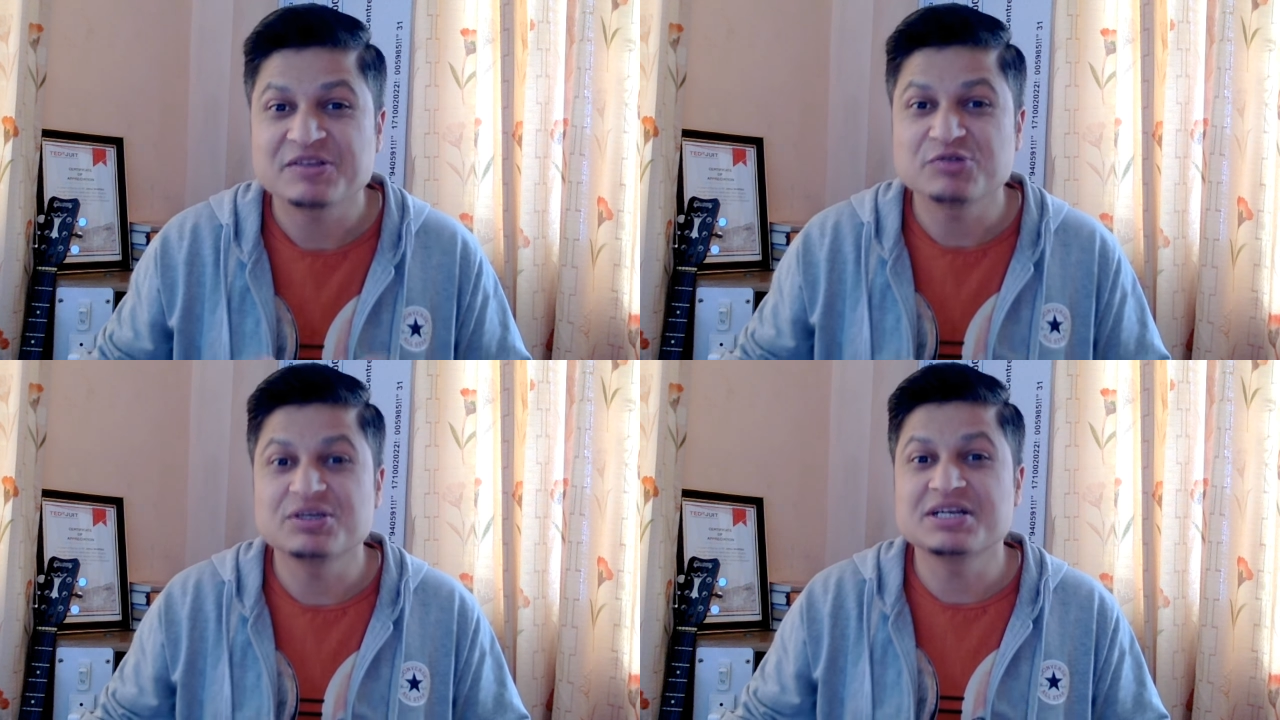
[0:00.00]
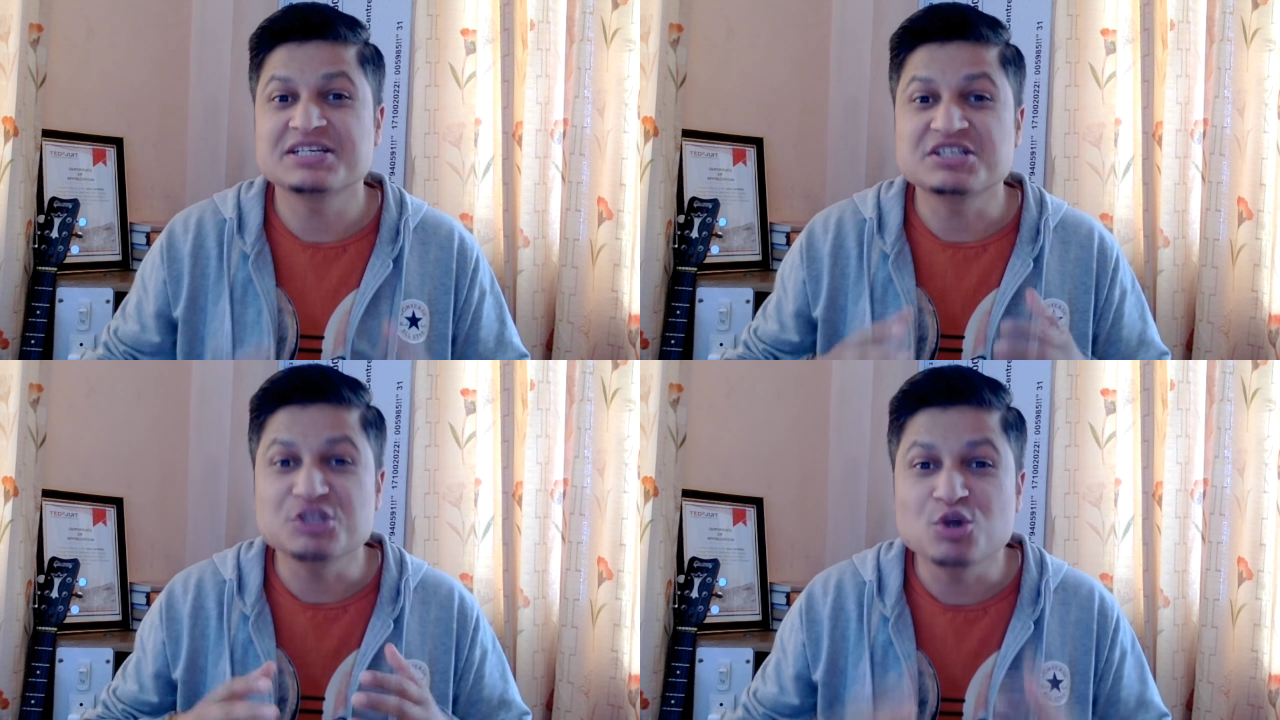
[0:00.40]
So there is
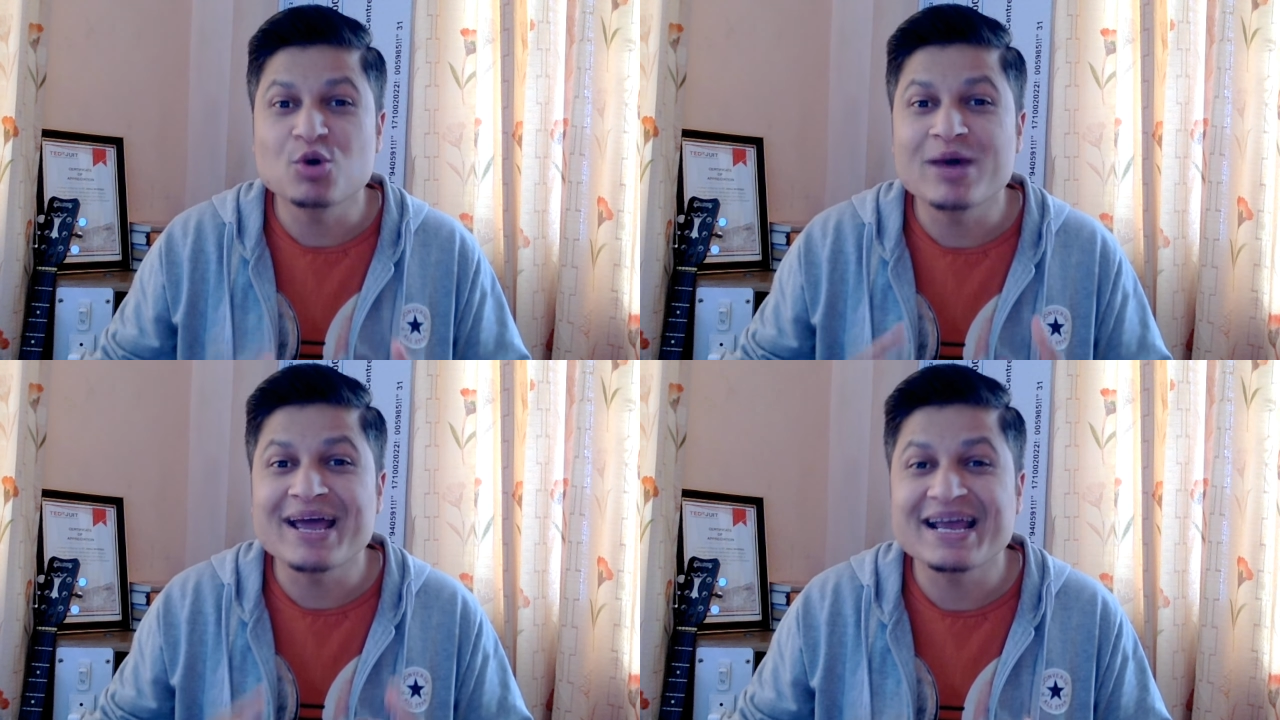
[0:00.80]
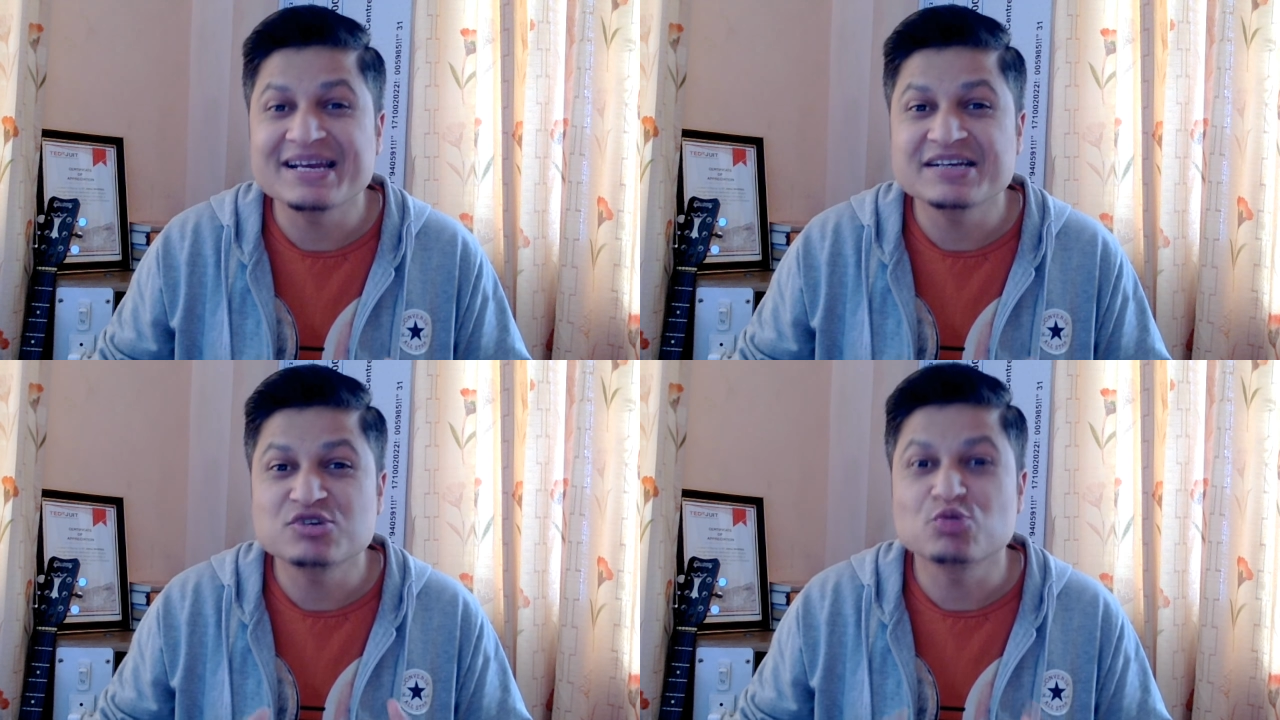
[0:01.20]
no
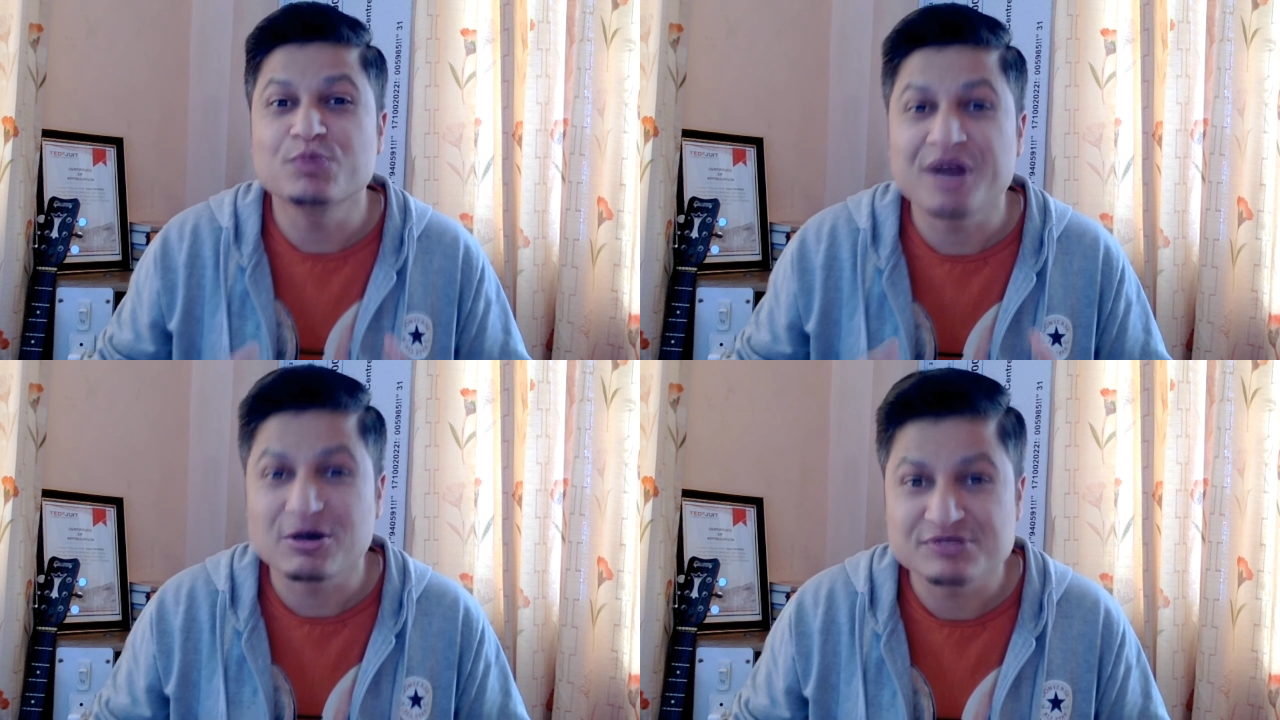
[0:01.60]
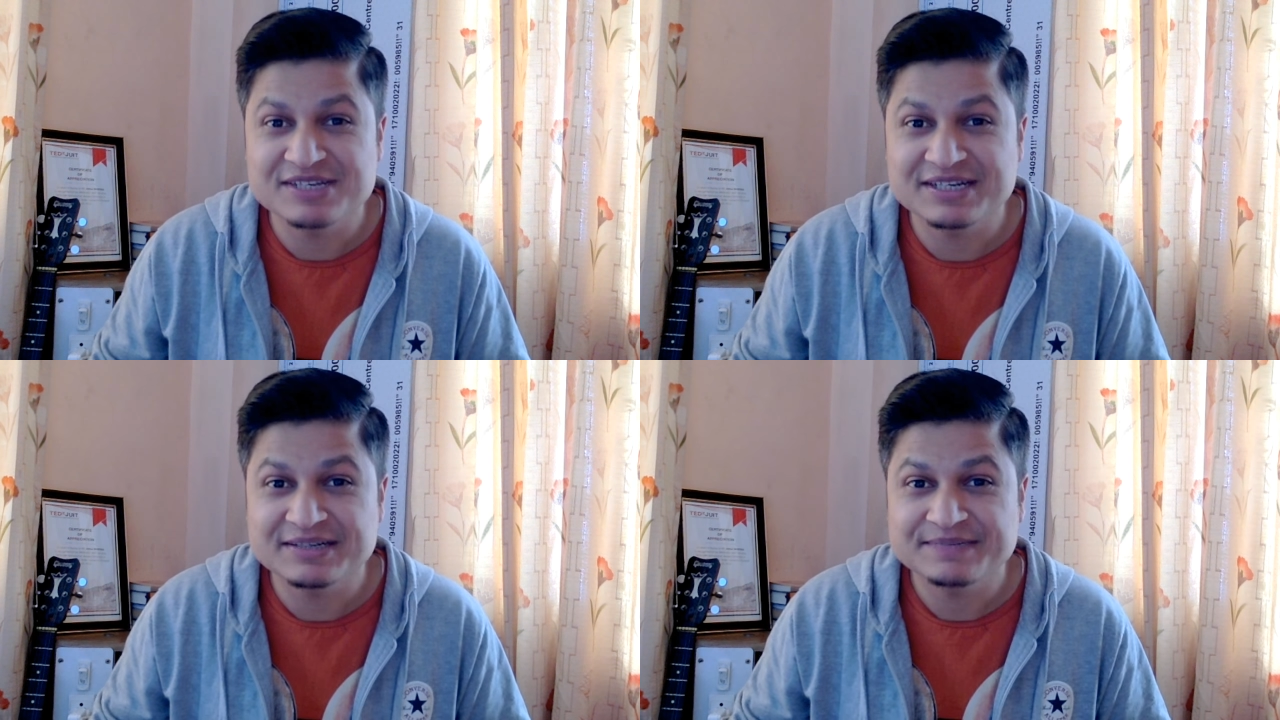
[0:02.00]
end to browsing.